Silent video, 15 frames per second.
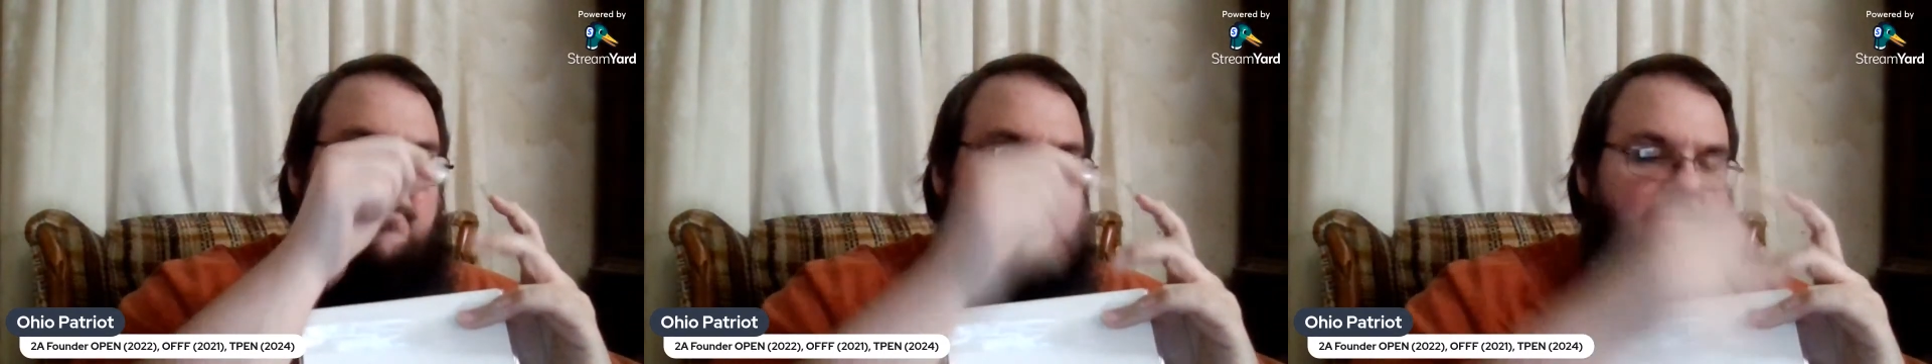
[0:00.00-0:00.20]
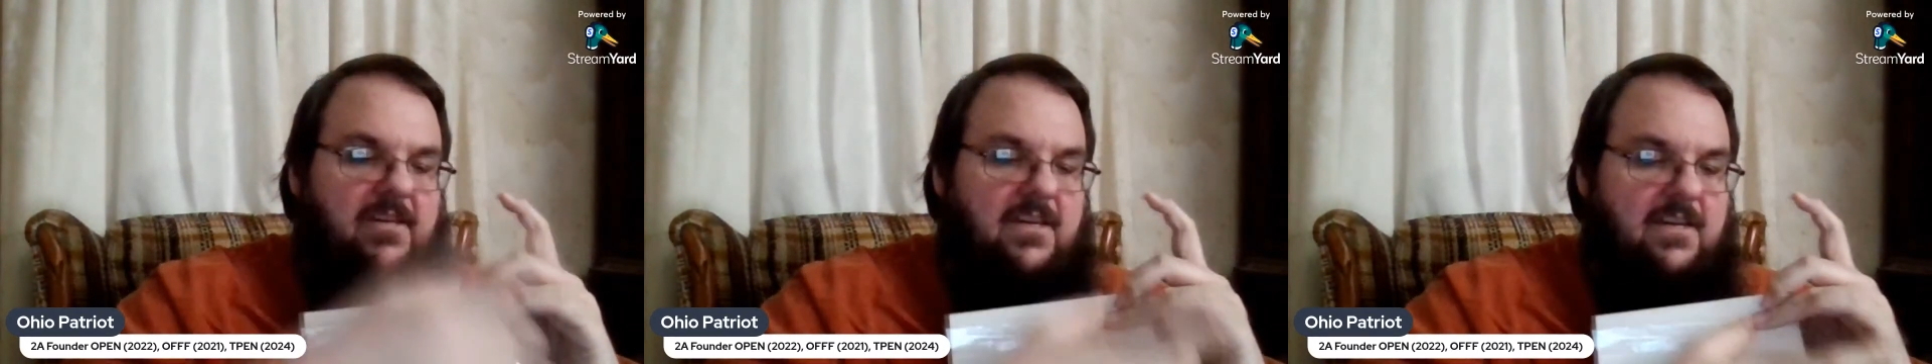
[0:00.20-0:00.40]

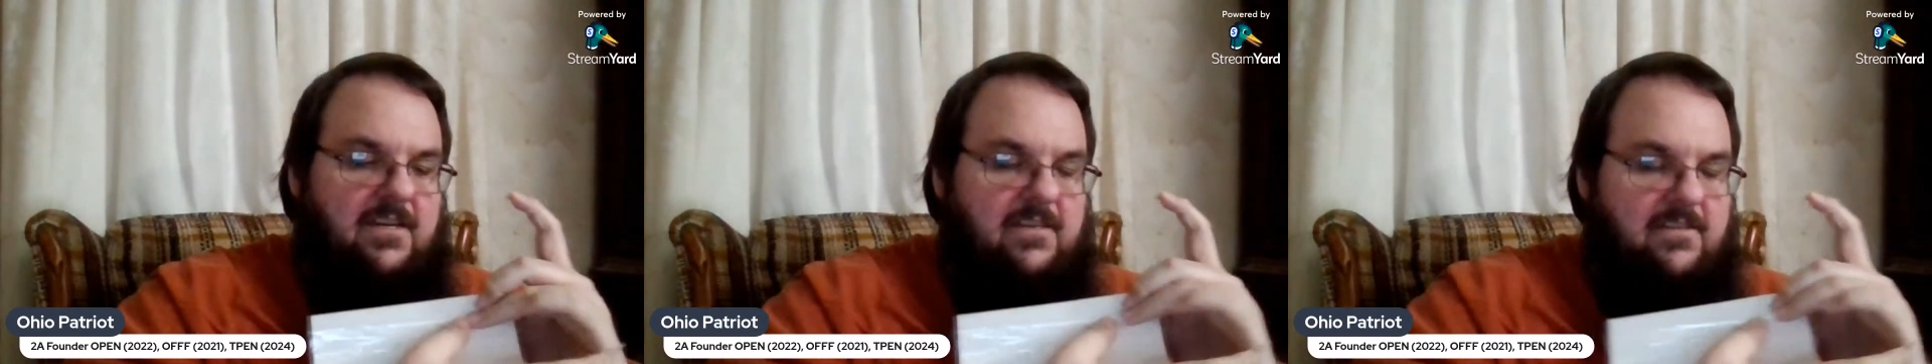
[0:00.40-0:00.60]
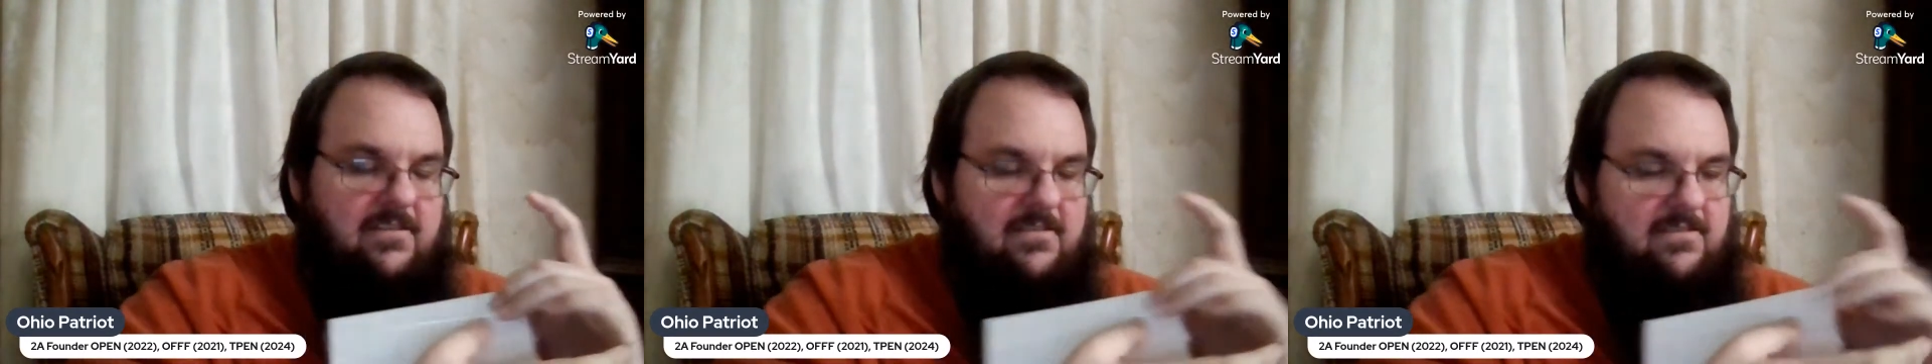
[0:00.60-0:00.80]
back
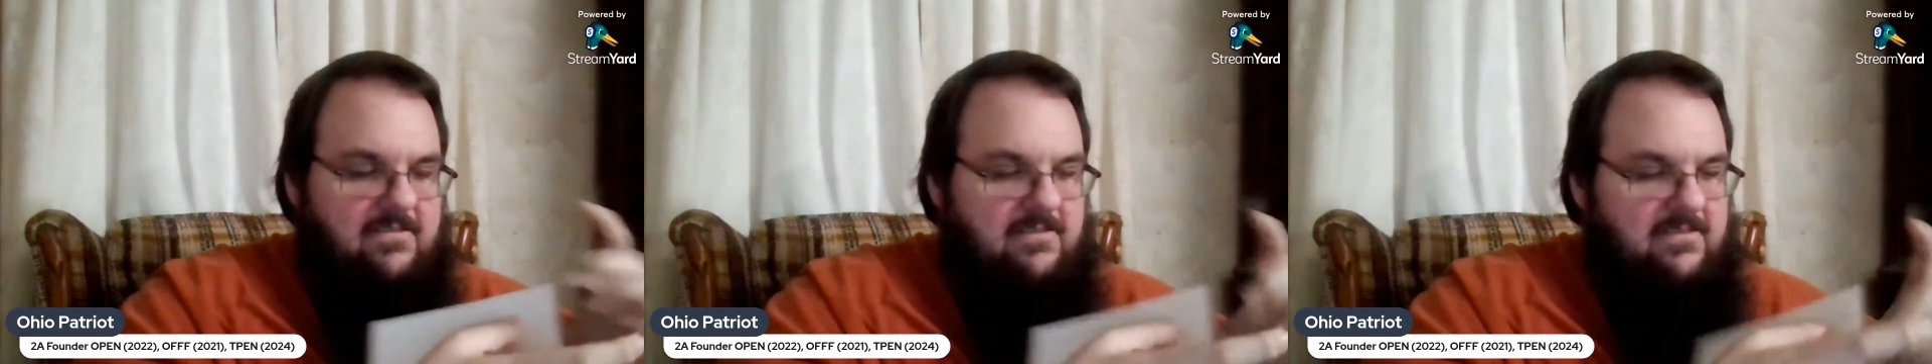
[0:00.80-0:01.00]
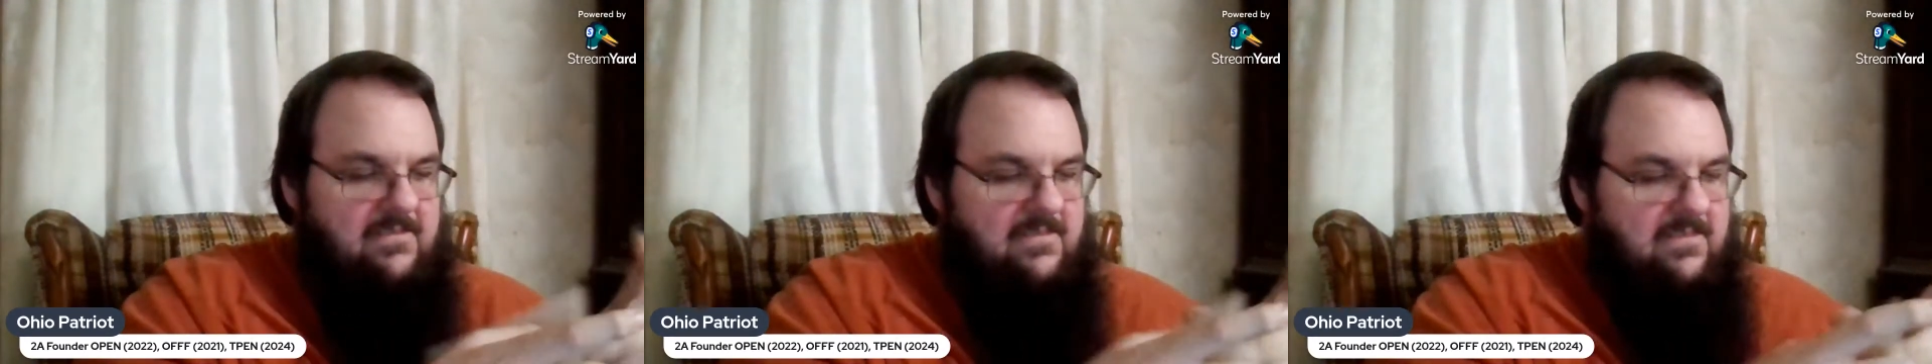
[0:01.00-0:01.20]

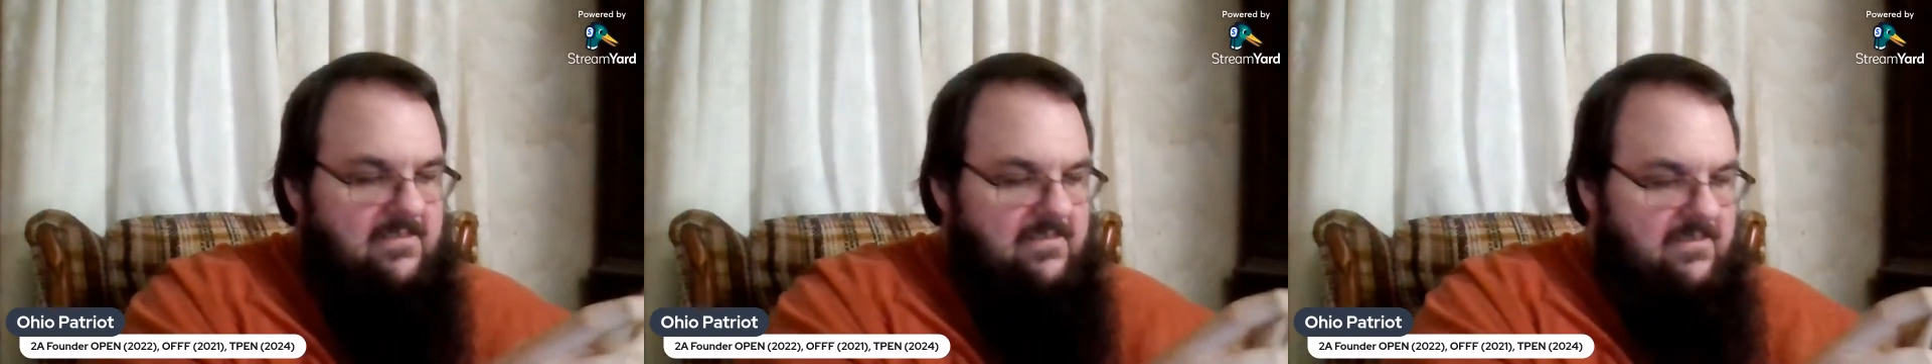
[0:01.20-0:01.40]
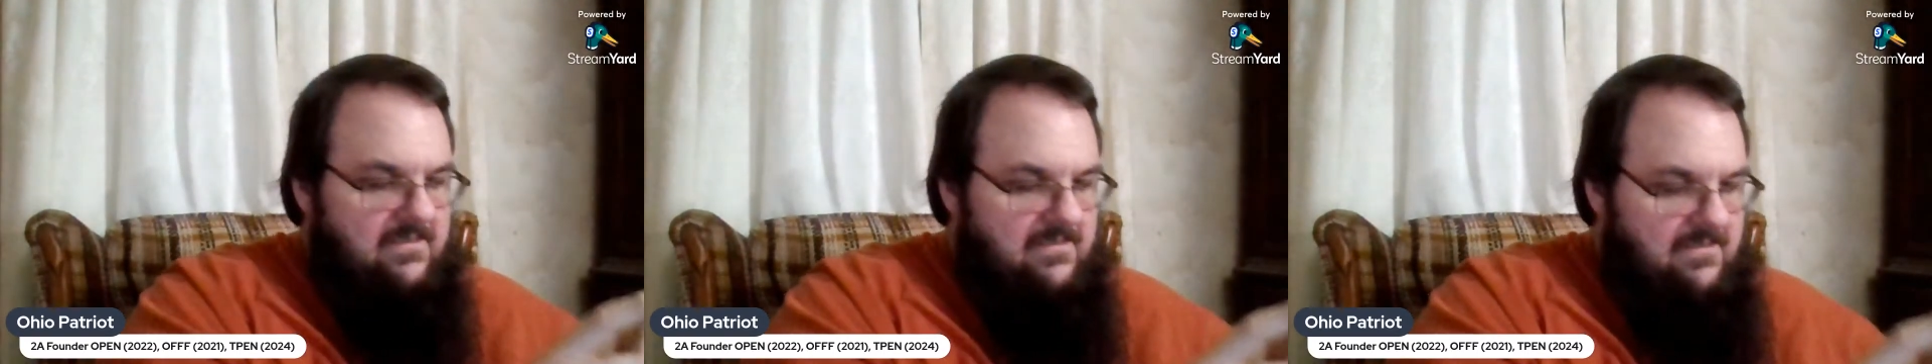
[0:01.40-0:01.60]

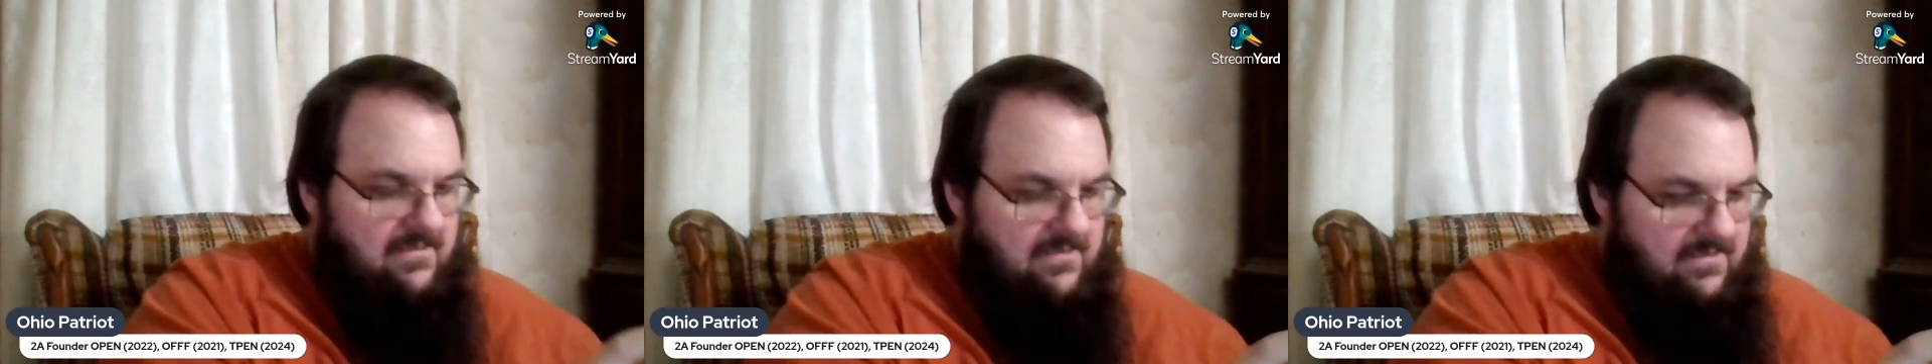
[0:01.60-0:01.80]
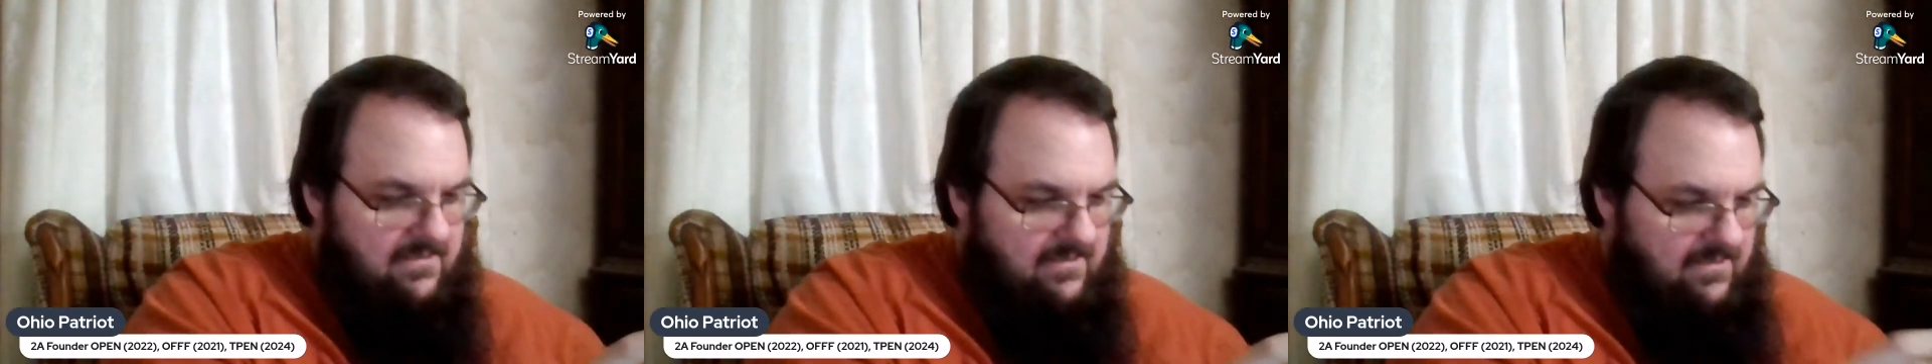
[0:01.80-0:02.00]
in,